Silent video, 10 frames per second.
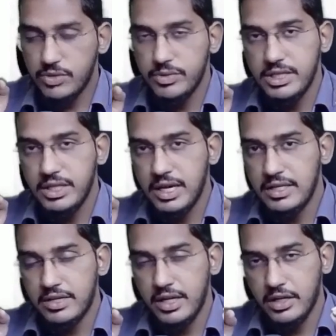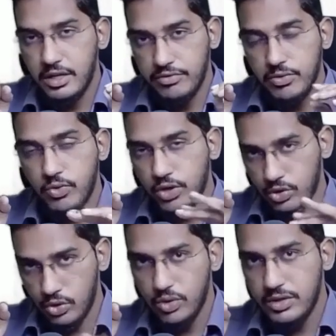the question they are asking? If you want
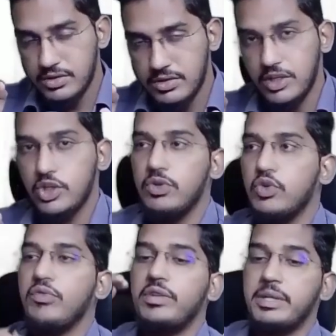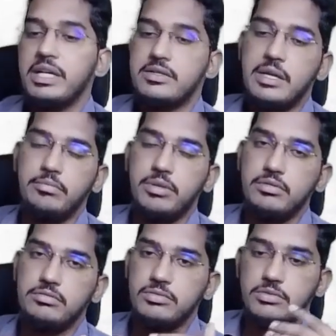low risk, you will go for bigger sample.
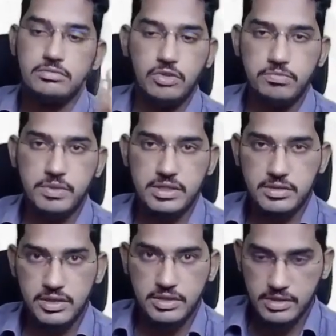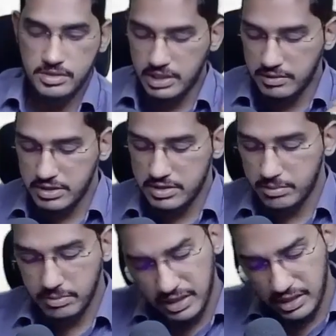Obviously. Is the given
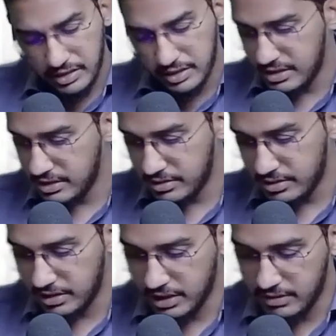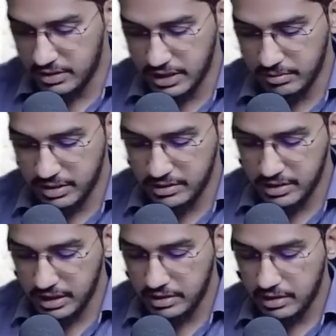statement correct? Yes, the given statement is
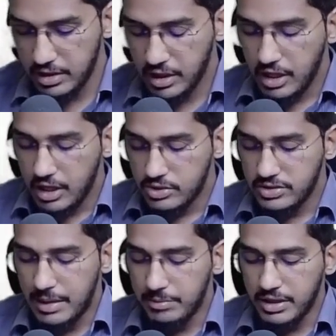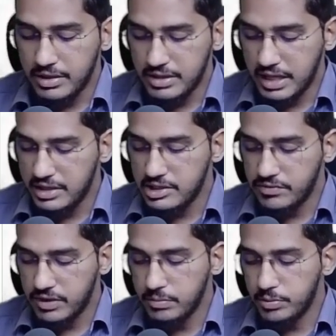correct. So sampling risk arises
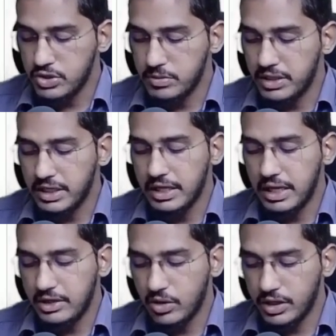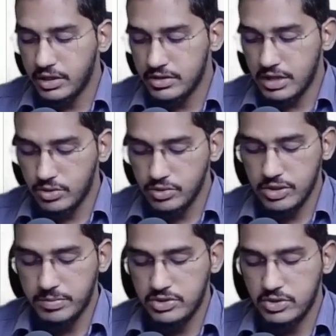from possibility that auditor's
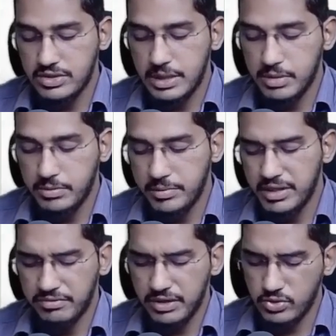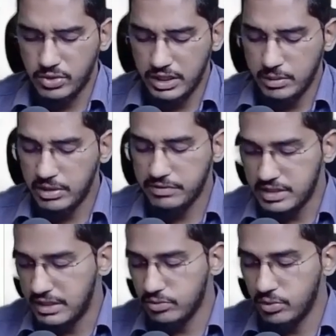conclusion based on sample may be different. So nothing but
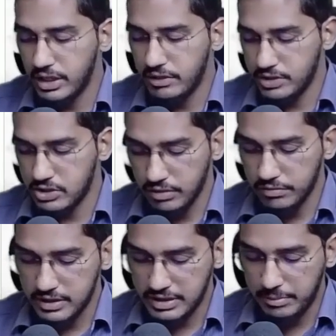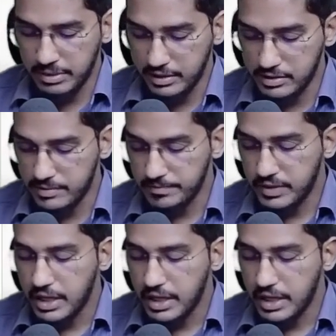first they have told the definition of sampling risk.